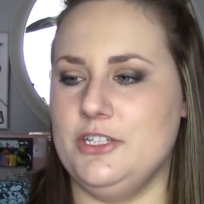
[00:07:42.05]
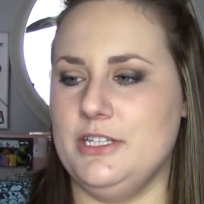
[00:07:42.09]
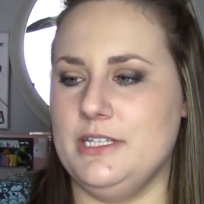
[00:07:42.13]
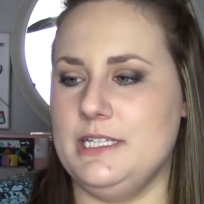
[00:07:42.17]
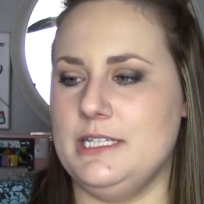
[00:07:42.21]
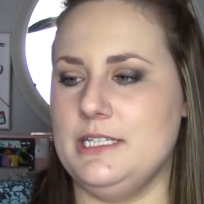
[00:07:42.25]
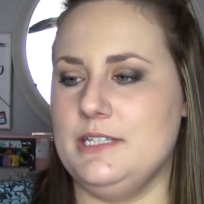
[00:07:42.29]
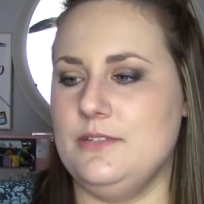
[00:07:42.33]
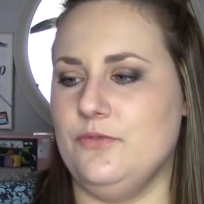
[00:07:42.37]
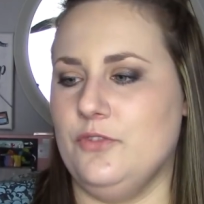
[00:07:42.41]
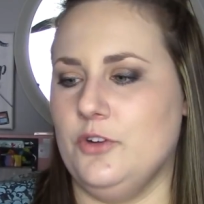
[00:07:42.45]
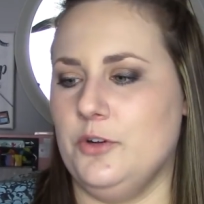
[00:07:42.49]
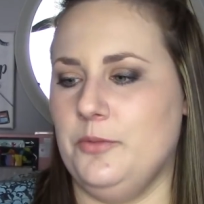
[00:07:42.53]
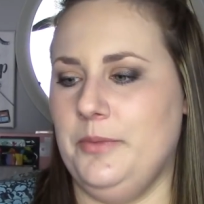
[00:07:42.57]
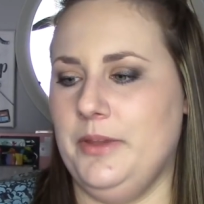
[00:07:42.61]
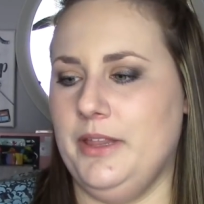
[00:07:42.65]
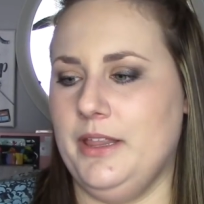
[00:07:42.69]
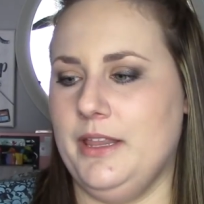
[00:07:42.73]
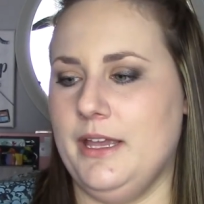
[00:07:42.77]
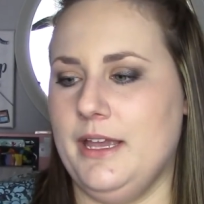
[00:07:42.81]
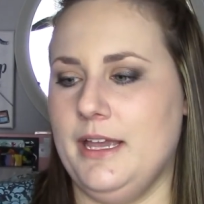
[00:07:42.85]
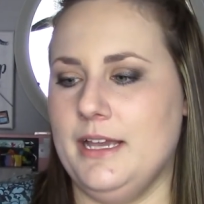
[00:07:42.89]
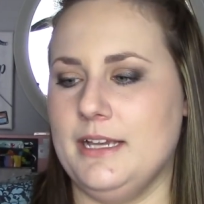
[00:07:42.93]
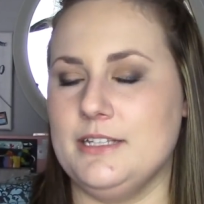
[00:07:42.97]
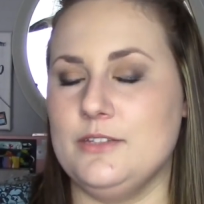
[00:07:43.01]
This is
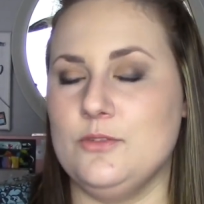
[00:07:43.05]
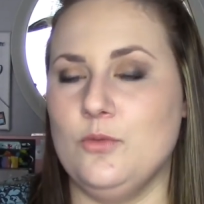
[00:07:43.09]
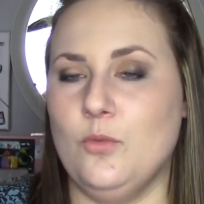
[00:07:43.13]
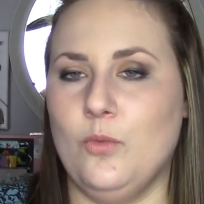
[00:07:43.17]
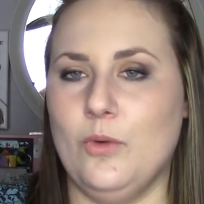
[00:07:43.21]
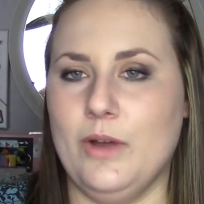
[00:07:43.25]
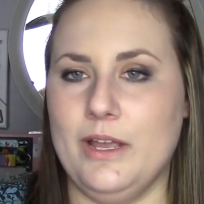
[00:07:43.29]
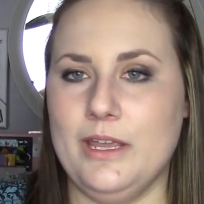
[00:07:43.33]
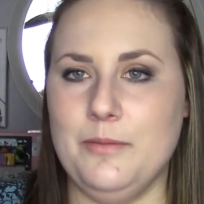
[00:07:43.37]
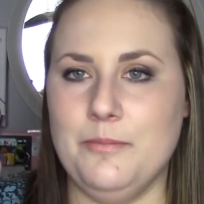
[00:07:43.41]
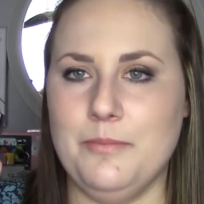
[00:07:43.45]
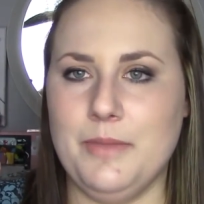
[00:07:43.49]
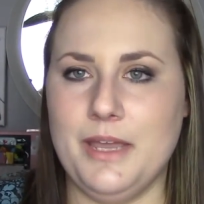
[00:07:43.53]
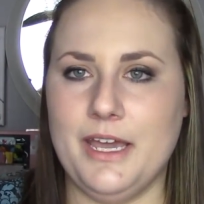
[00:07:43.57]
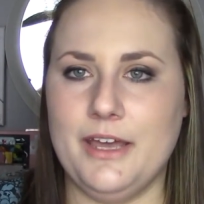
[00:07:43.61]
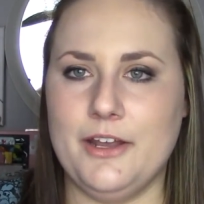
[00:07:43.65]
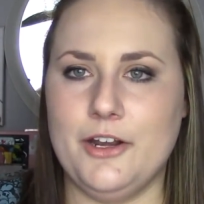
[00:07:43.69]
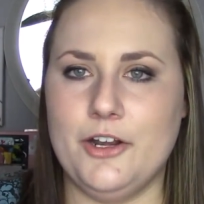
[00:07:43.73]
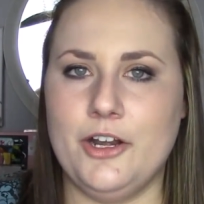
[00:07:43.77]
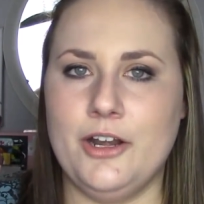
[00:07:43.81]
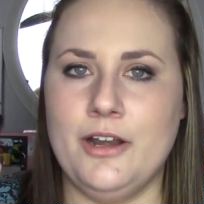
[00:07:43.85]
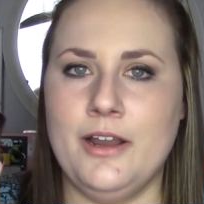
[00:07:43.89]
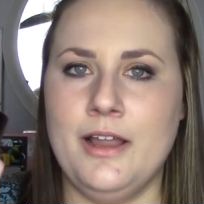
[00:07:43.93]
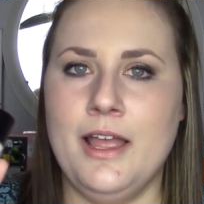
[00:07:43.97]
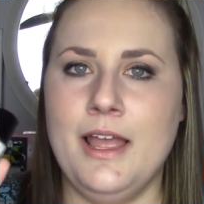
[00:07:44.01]
Formula X White
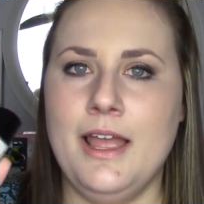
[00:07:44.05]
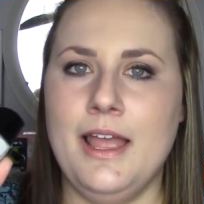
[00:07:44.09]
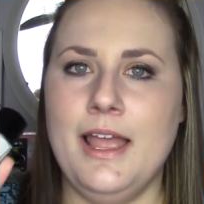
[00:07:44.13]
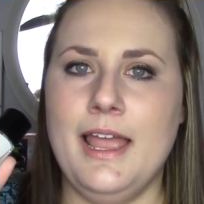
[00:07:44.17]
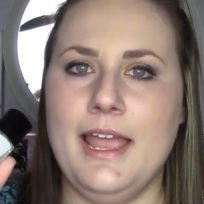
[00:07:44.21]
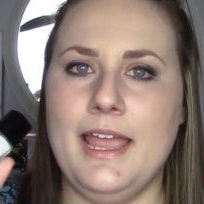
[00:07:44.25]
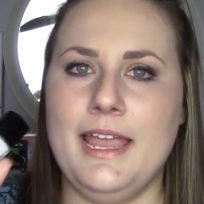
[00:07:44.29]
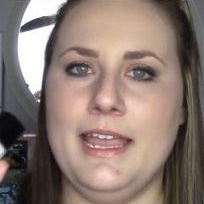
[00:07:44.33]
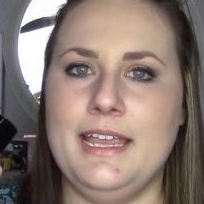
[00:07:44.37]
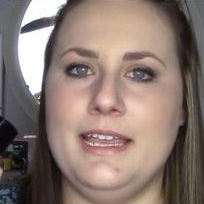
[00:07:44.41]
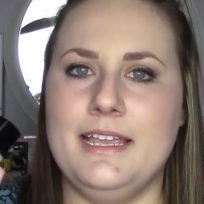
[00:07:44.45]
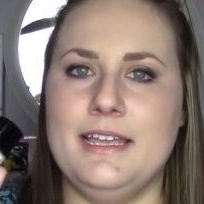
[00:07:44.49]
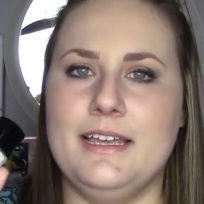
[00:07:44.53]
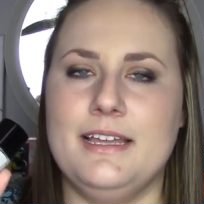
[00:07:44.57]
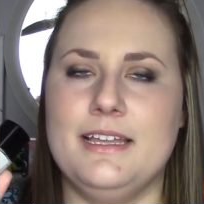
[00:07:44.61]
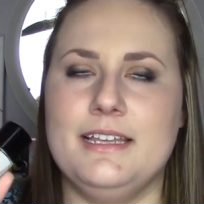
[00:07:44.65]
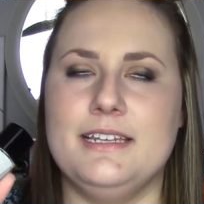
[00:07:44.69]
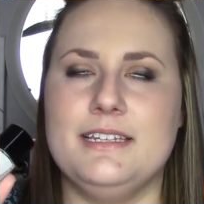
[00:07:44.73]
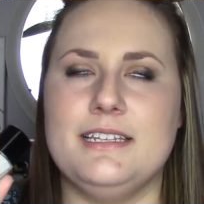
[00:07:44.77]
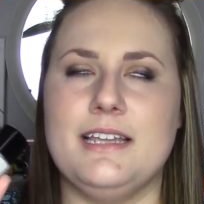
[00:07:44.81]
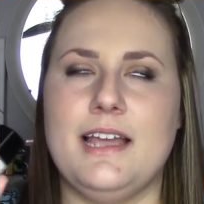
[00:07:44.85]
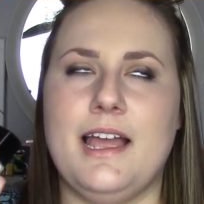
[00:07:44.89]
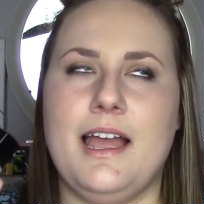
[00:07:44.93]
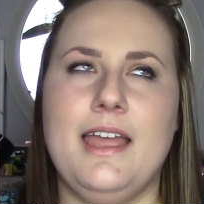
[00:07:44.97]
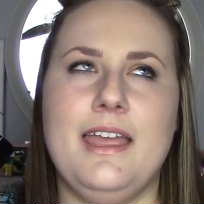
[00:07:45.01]
Matter,
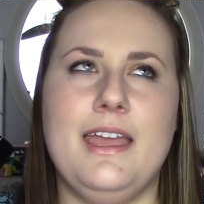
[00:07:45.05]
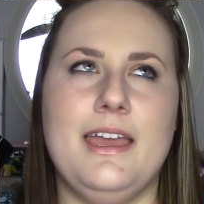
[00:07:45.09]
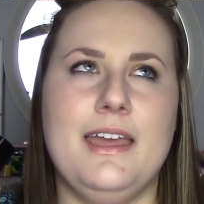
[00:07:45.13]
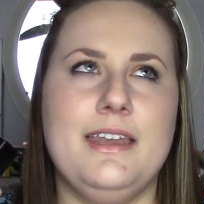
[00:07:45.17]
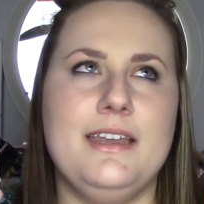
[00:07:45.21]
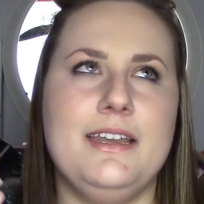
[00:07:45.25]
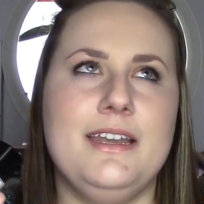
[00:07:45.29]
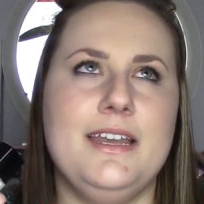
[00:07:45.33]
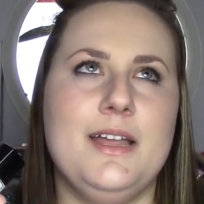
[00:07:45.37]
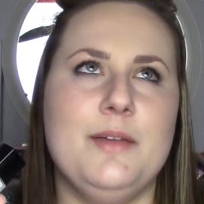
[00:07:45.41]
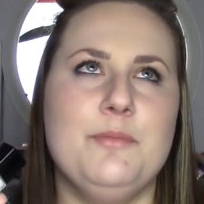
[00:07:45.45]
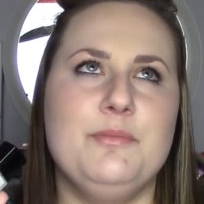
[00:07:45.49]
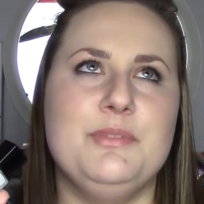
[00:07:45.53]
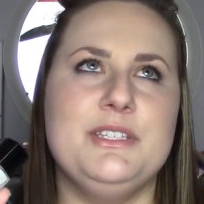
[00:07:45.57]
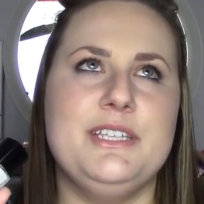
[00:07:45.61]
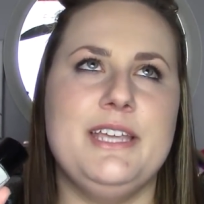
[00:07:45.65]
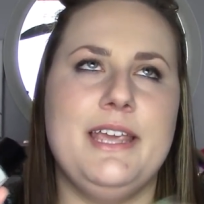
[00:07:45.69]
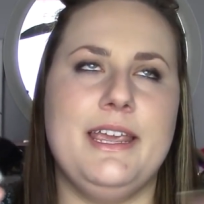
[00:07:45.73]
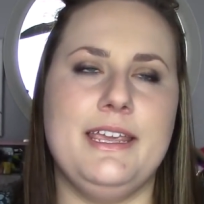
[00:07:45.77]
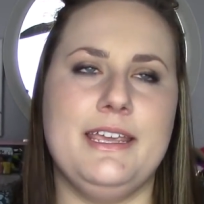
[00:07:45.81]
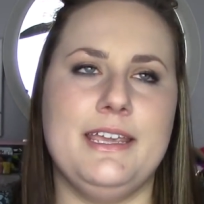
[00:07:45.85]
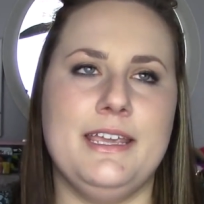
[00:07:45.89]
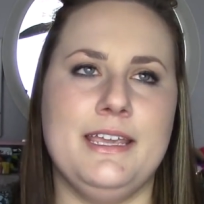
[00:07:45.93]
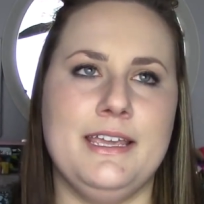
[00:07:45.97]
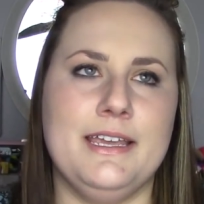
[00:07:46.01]
and I ended up
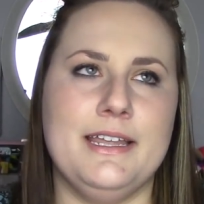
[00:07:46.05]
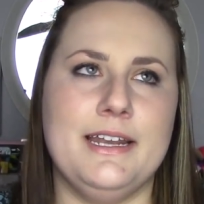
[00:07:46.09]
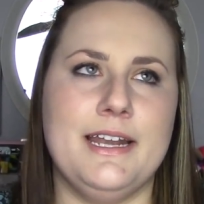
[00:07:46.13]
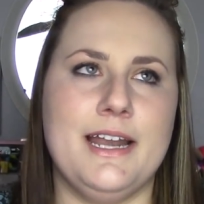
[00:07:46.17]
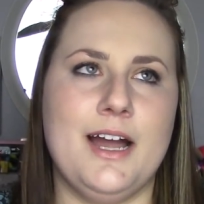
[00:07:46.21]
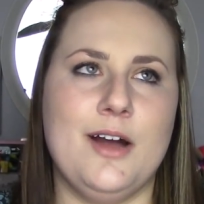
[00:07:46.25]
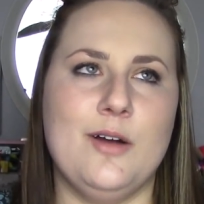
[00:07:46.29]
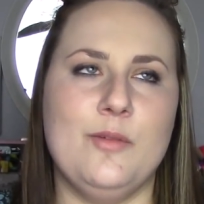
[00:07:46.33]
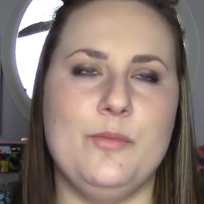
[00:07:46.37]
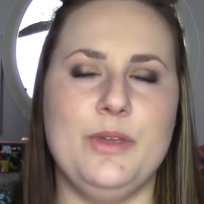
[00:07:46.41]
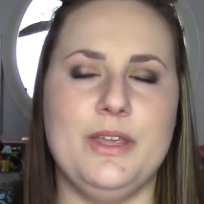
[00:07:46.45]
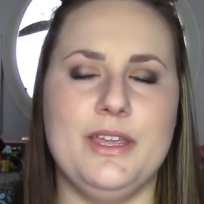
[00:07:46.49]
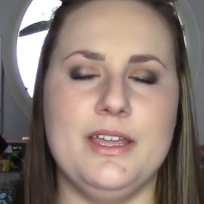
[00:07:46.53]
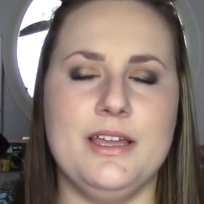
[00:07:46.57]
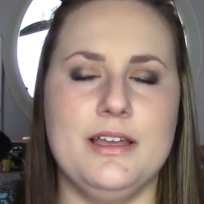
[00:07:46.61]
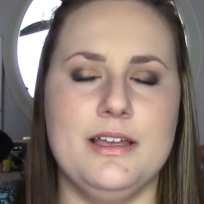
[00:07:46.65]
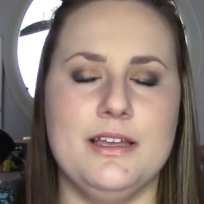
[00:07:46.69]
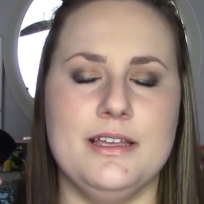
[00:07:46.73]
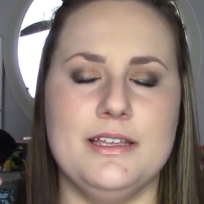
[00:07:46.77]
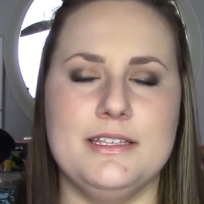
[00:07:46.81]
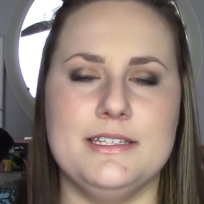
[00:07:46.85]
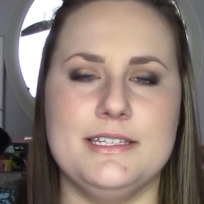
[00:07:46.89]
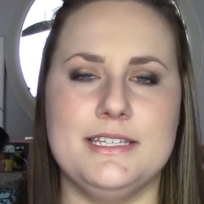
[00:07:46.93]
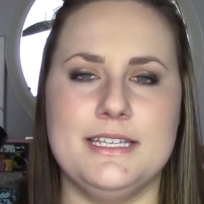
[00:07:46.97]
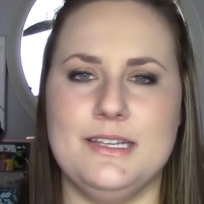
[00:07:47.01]
taking it out
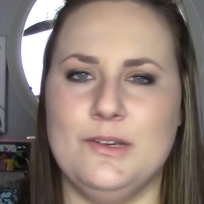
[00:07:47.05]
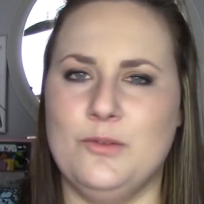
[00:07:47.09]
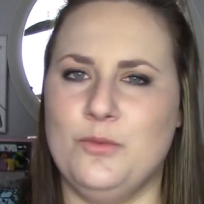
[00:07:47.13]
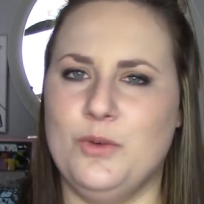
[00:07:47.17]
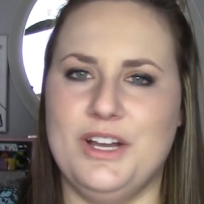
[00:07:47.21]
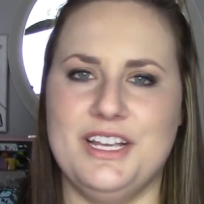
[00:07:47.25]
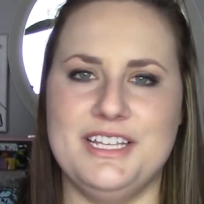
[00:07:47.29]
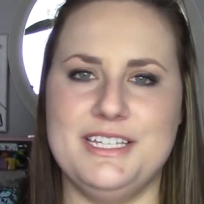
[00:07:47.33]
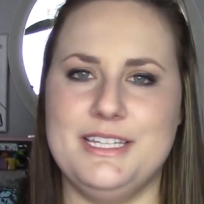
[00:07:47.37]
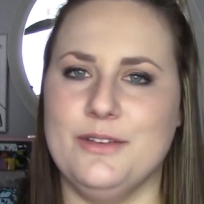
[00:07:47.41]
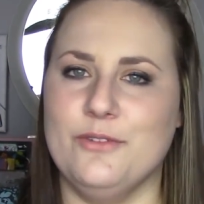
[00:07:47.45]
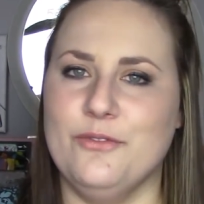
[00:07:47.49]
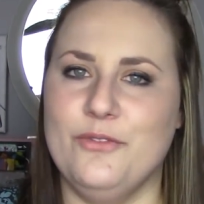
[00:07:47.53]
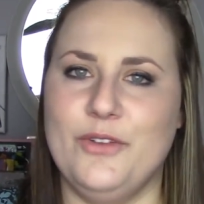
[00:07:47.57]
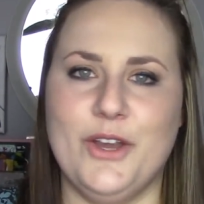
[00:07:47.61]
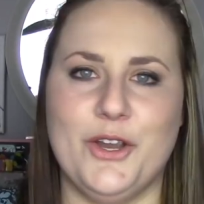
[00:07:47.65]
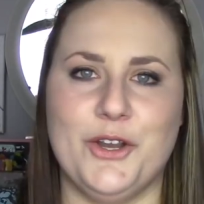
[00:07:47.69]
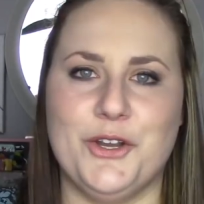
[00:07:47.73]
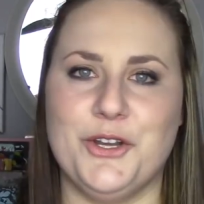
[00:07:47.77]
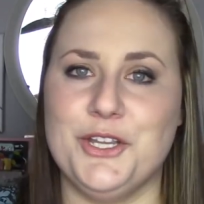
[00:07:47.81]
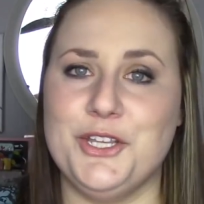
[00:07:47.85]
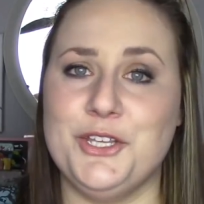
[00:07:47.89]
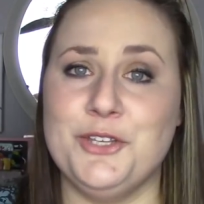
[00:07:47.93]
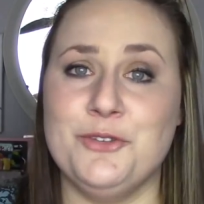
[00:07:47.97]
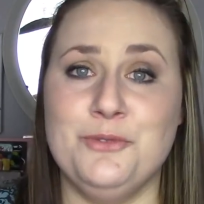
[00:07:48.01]
because it wasn't
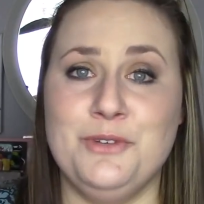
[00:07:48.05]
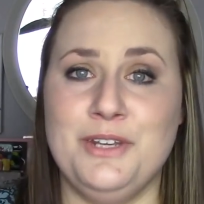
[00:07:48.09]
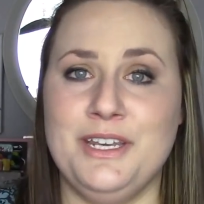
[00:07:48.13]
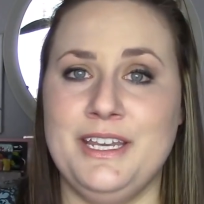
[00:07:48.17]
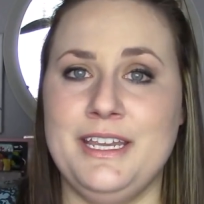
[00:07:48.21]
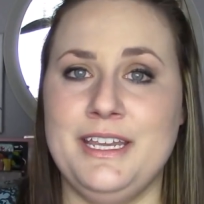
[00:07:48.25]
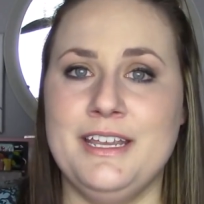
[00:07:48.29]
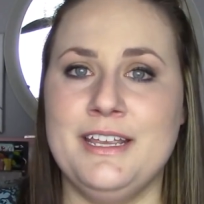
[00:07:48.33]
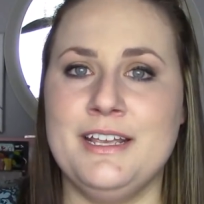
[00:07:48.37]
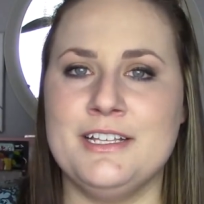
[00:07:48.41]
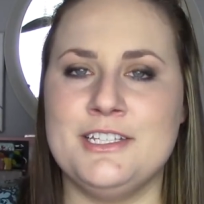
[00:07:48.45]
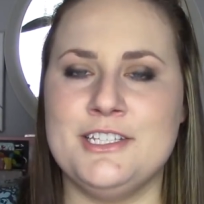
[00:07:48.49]
very unique.